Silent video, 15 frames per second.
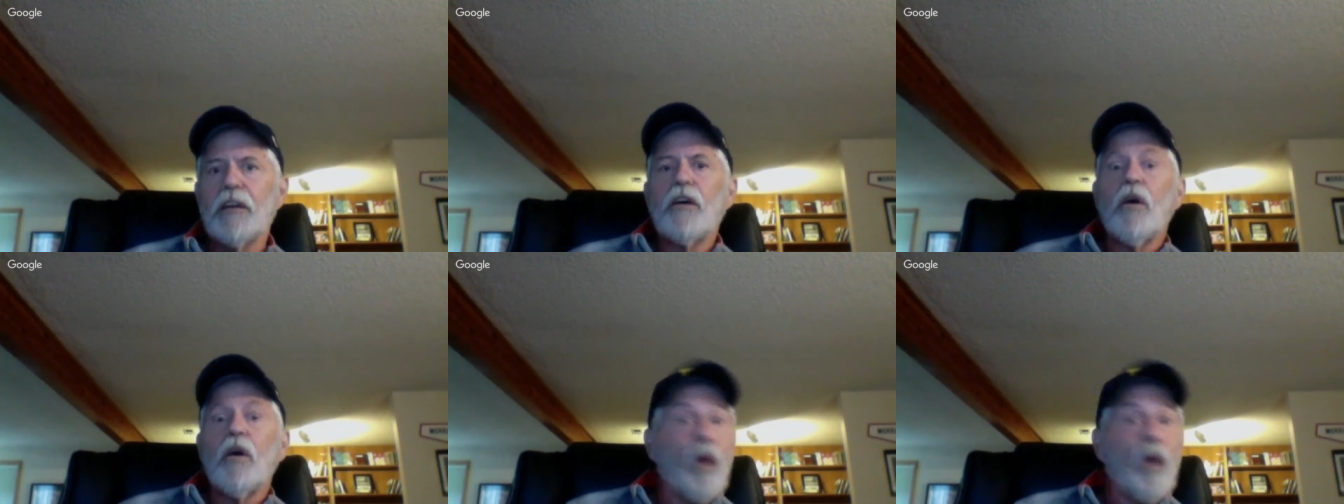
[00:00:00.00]

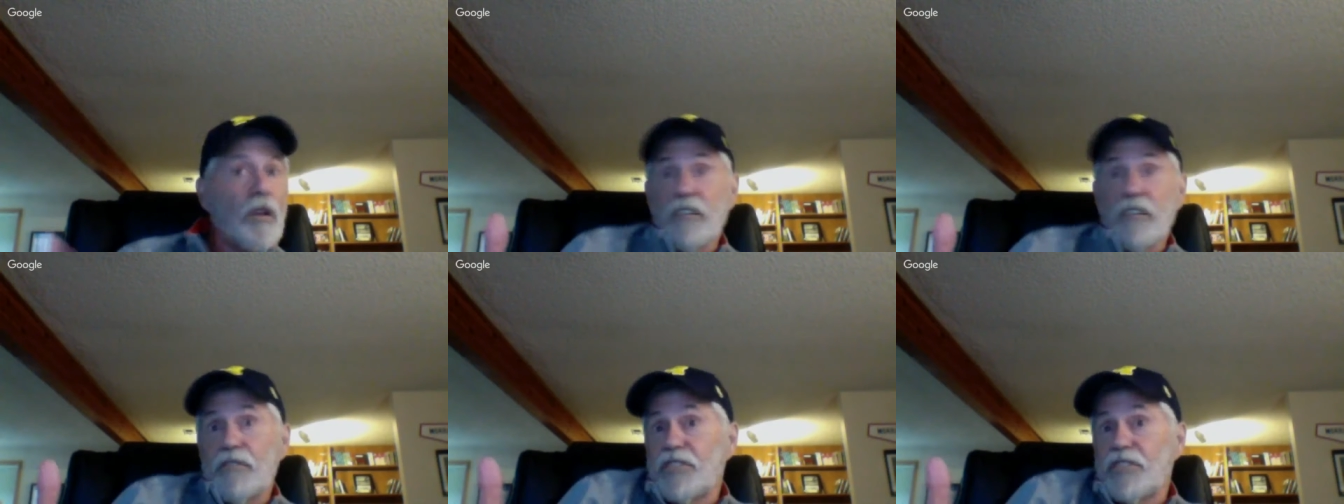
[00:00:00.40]
or
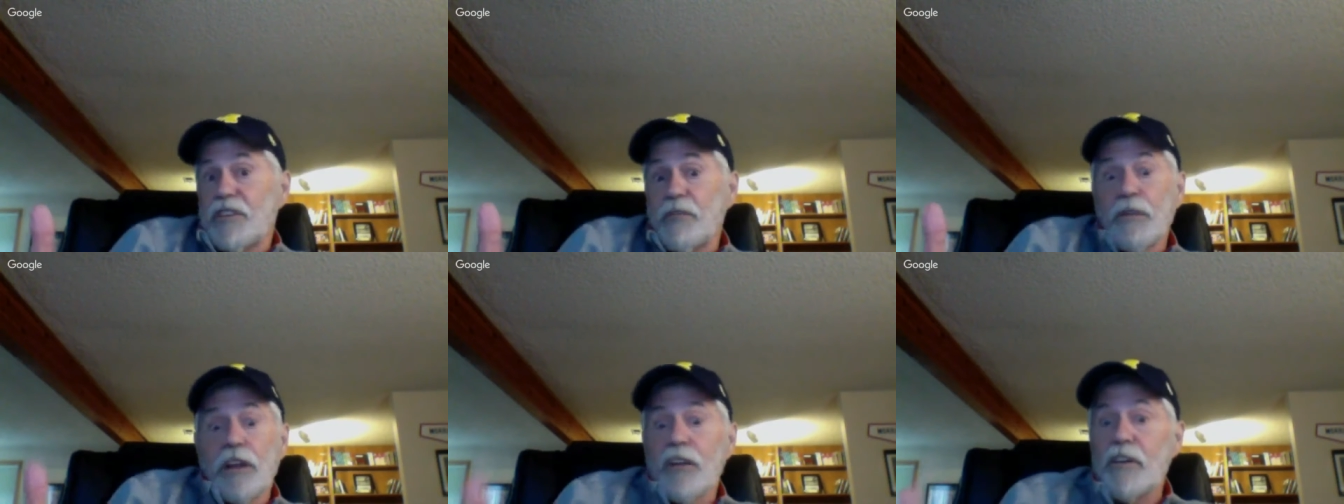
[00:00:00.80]
the
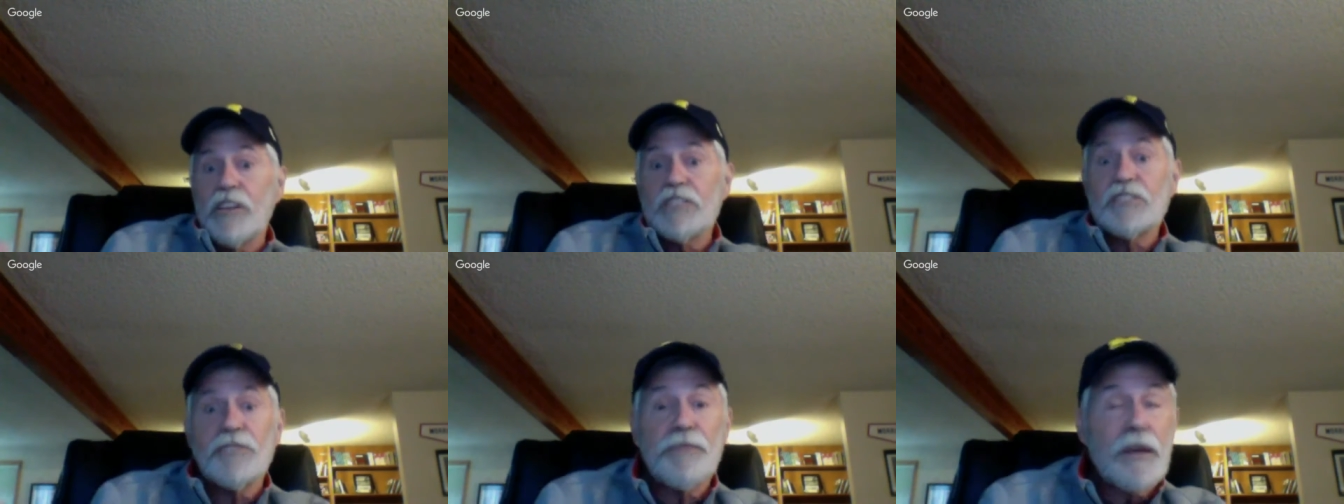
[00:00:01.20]

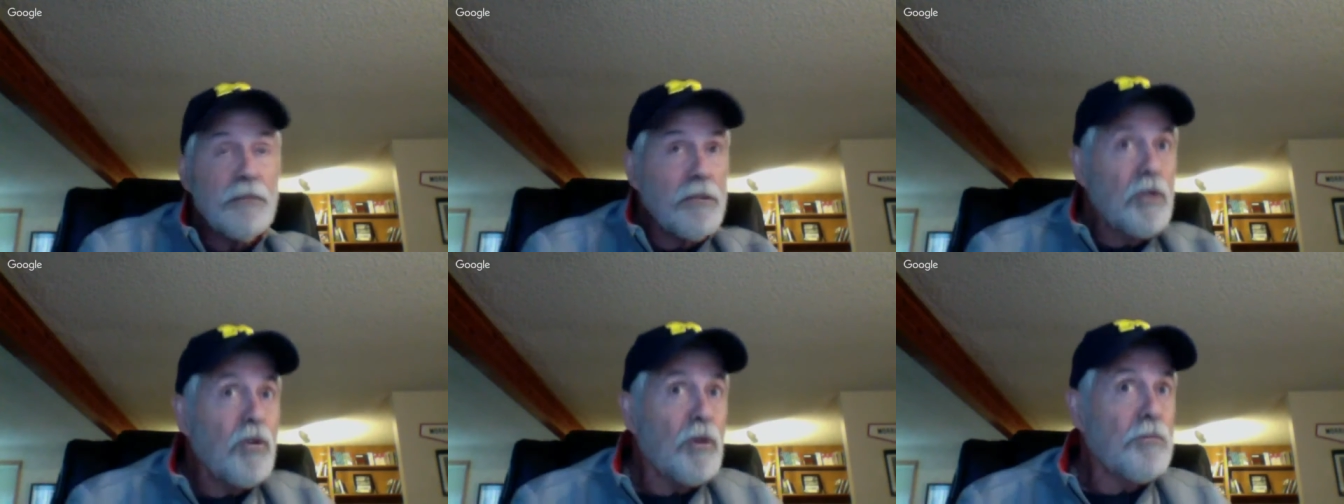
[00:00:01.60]
similarities of
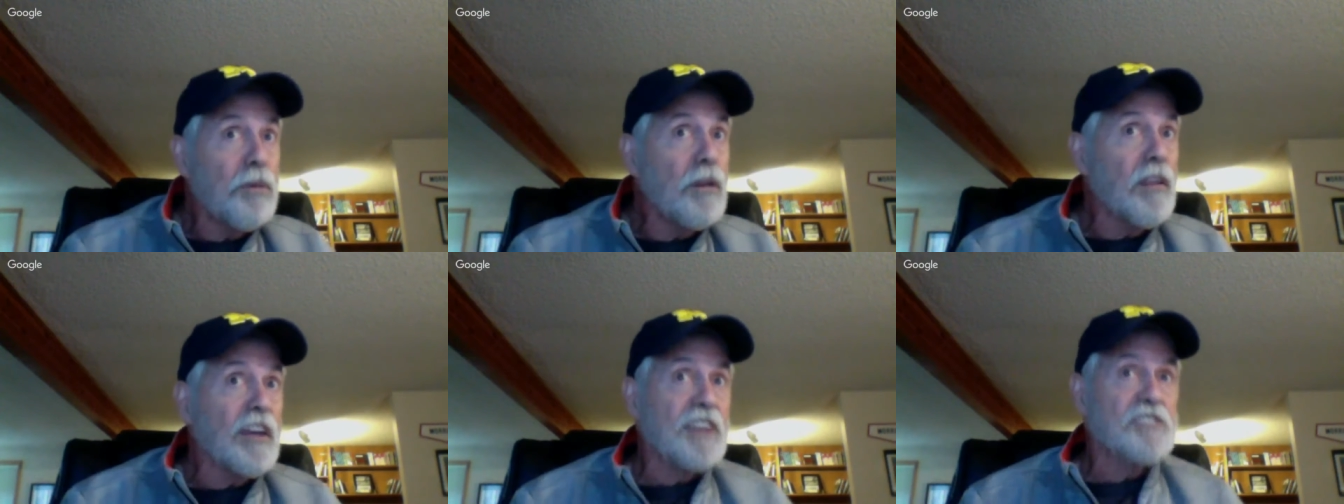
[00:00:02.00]
people who are
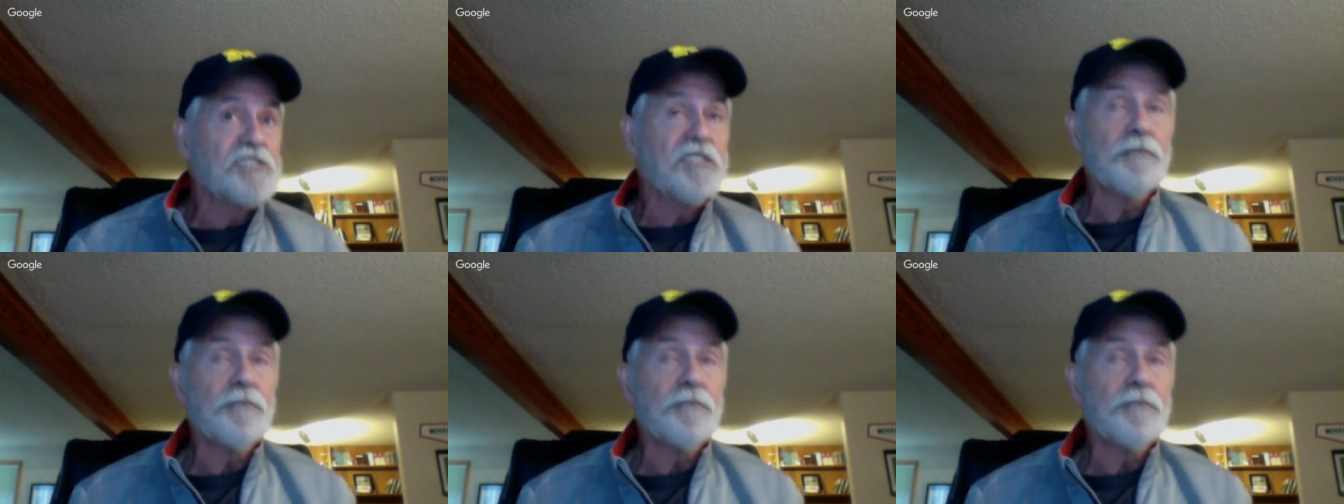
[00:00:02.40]
bullies.